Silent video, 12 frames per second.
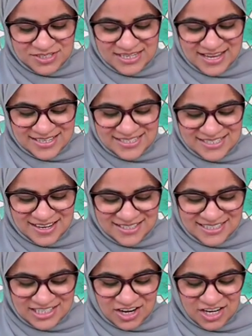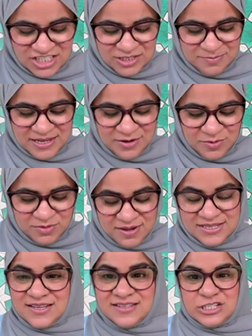a huge impact on my accuracy.